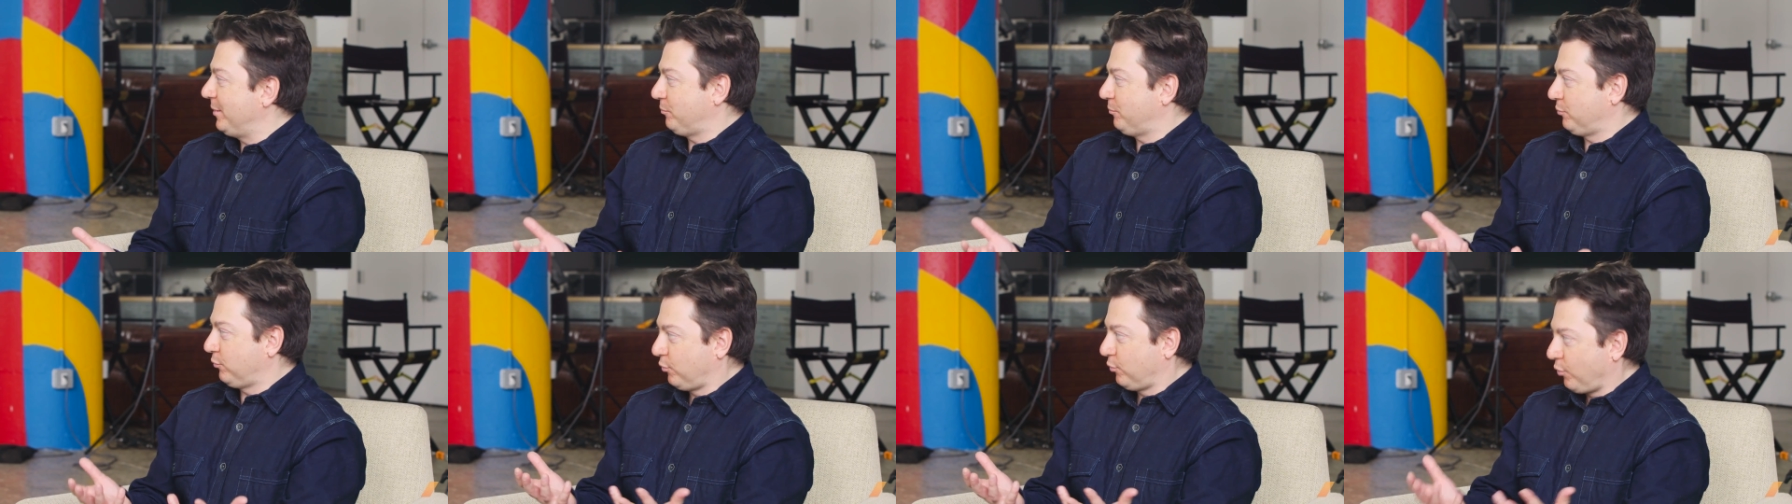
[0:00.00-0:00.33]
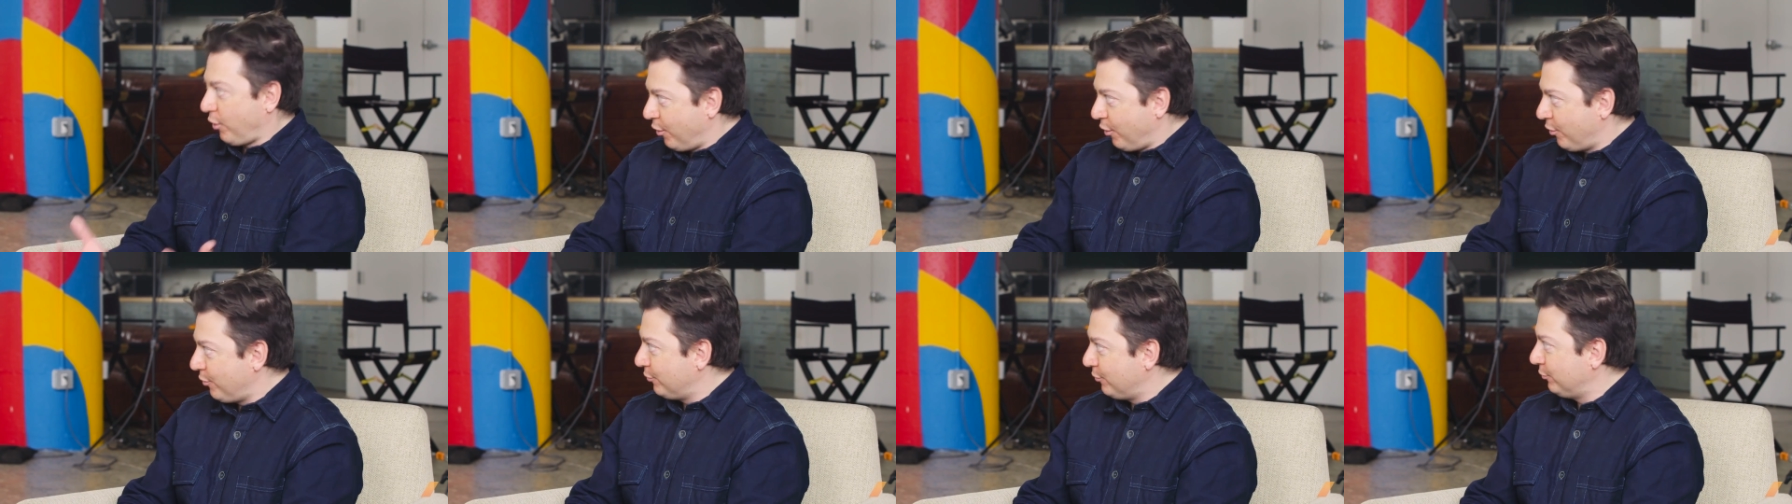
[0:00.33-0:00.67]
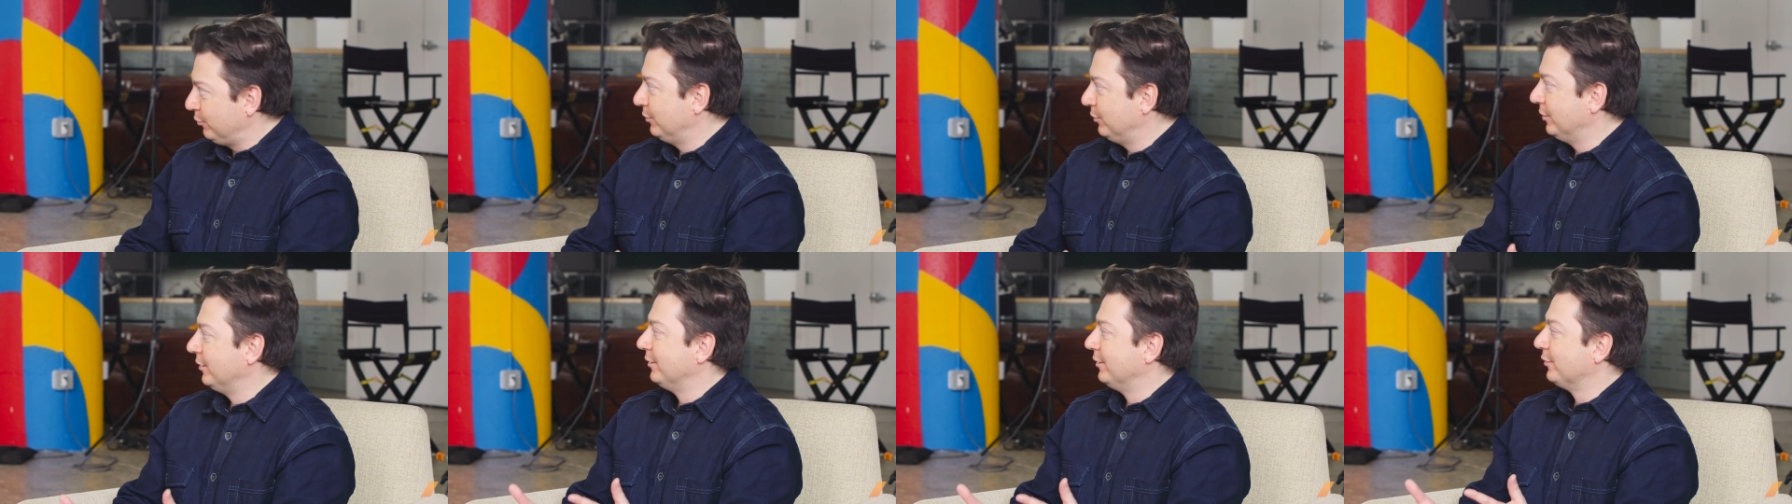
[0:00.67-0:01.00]

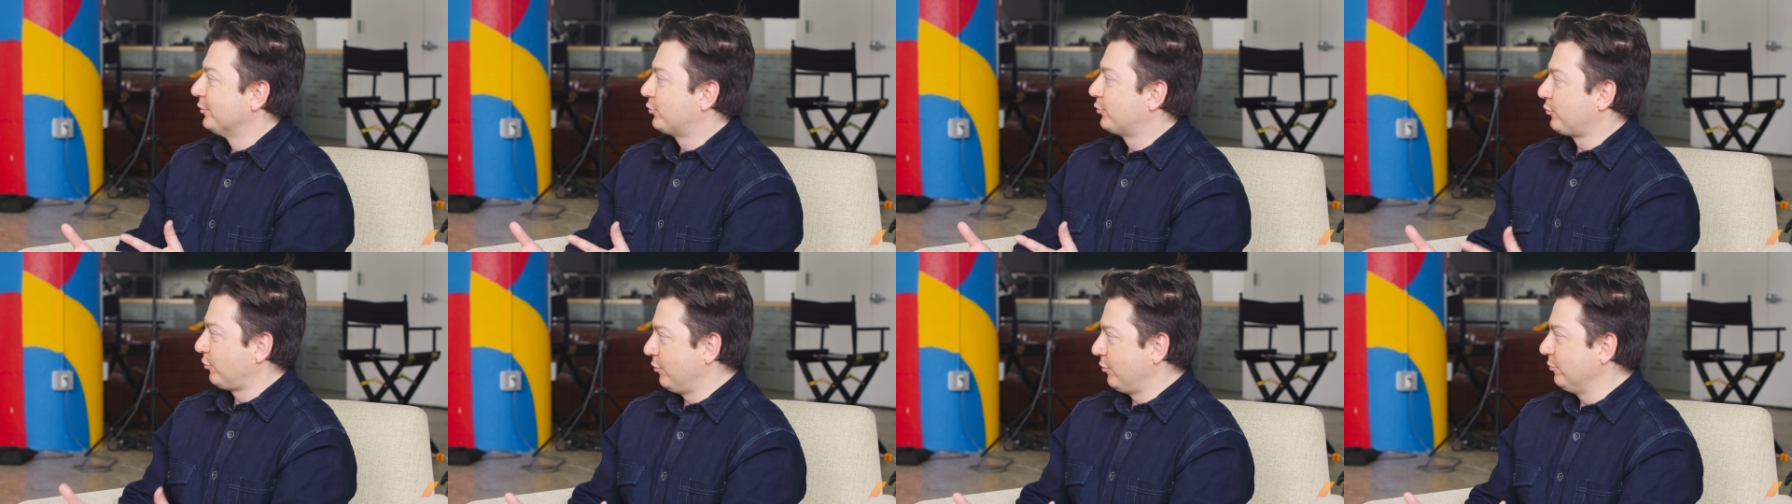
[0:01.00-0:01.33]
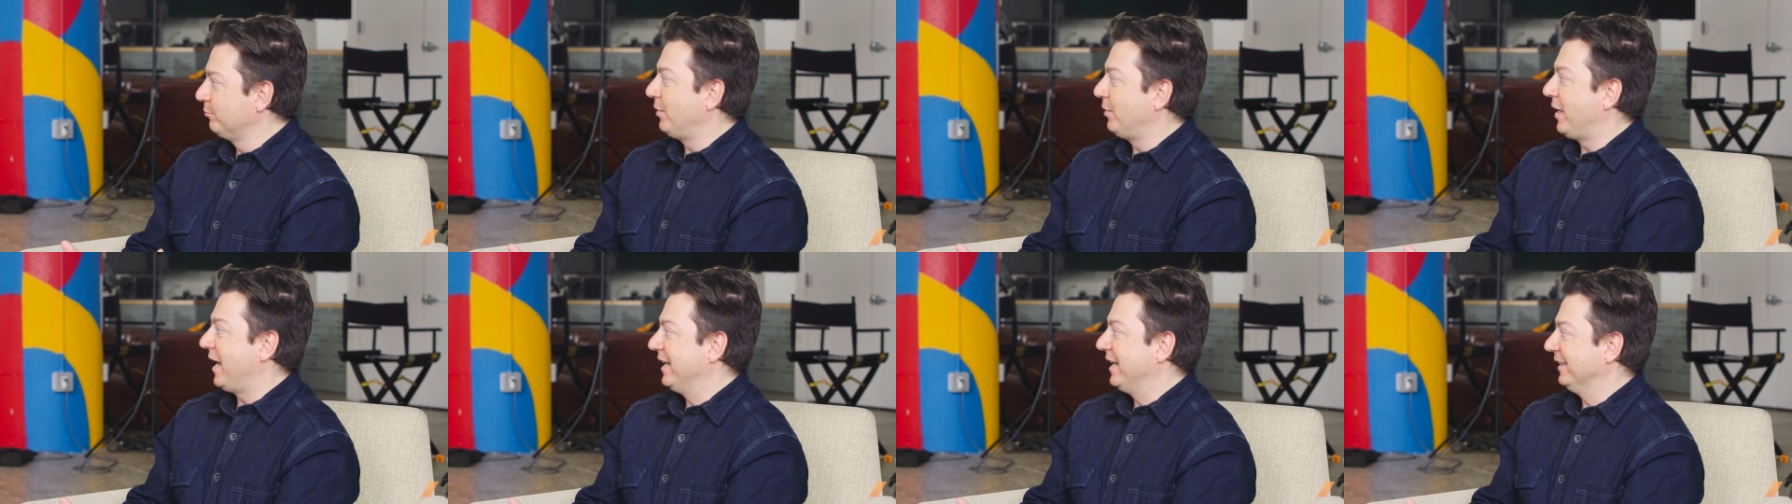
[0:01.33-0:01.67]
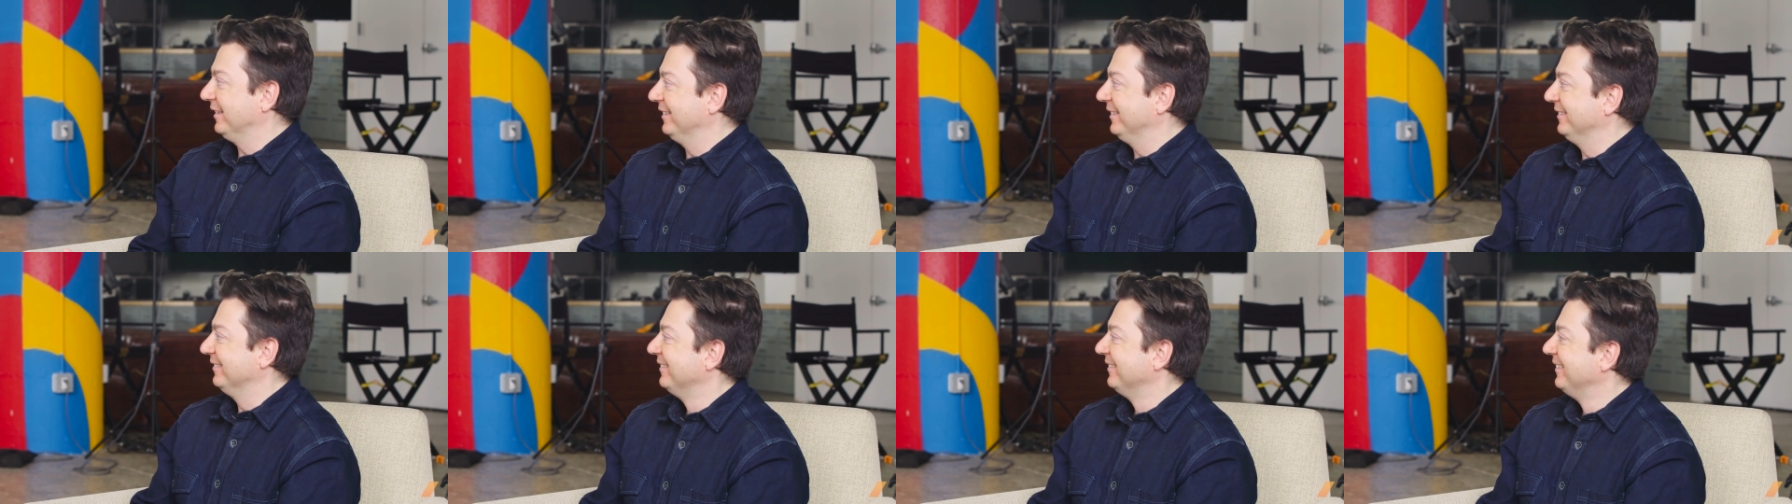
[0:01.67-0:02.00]
pro drone
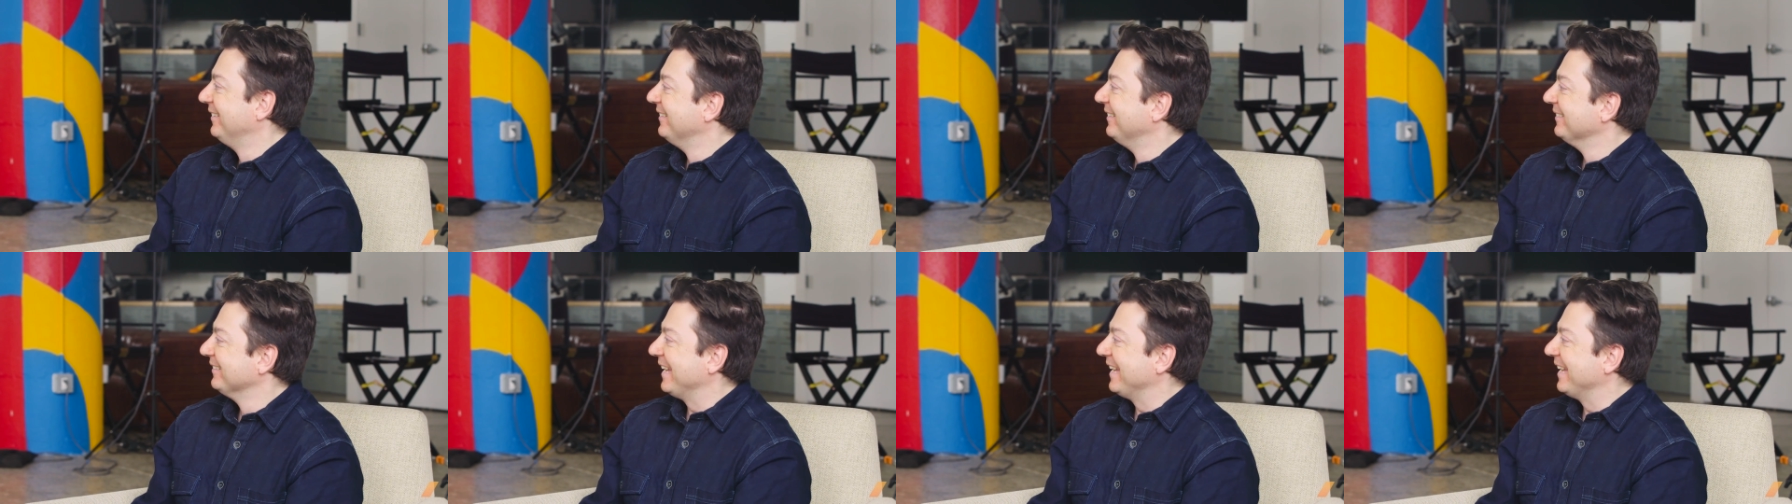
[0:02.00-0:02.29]
pilot. Yeah.